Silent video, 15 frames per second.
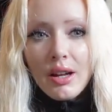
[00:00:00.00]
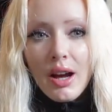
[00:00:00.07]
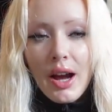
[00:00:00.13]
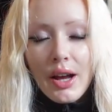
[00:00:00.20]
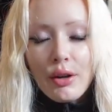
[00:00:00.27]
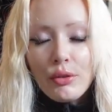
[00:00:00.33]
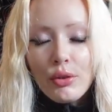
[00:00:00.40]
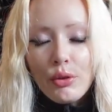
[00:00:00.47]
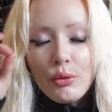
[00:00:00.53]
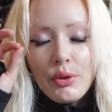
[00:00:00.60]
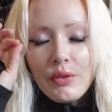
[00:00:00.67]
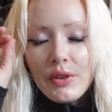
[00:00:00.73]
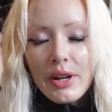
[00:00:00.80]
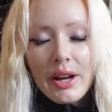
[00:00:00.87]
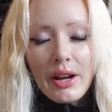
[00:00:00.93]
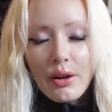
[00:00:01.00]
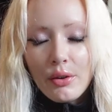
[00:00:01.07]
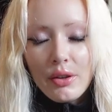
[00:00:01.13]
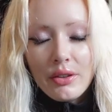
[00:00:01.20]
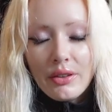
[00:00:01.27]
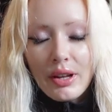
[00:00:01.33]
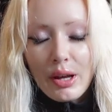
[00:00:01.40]
I don't know even how
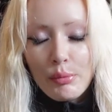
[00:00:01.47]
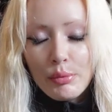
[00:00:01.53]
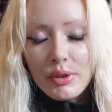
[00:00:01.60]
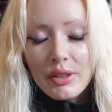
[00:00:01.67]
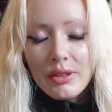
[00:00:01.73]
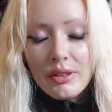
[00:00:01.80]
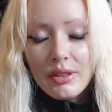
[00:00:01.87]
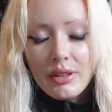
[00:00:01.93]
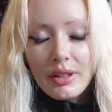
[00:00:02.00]
this happened.